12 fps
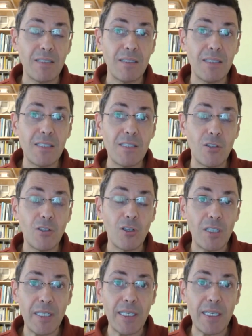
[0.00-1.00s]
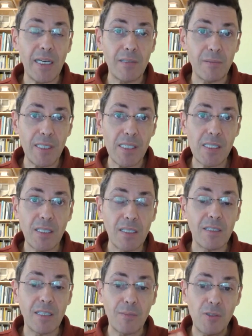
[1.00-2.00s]
it's not a very high risk
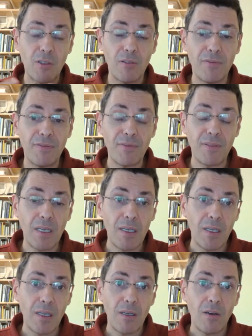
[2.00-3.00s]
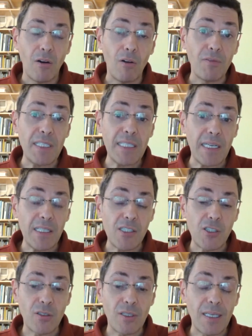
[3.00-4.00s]
in terms of
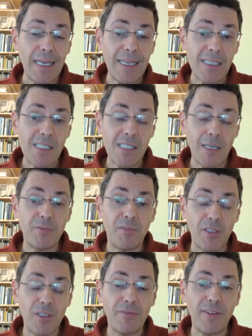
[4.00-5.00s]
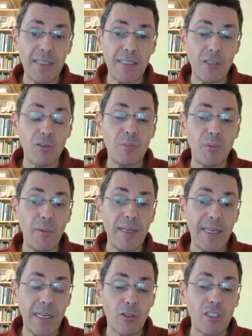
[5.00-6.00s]
inhalation, except for the fact that you probably
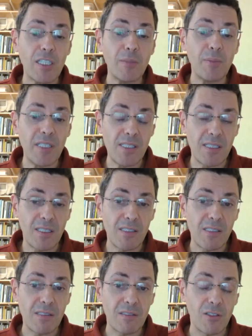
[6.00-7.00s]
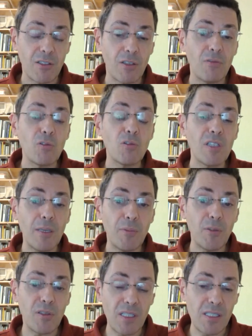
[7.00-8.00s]
cannot keep distance. If you could keep
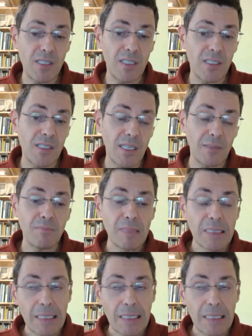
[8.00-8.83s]
your distance, then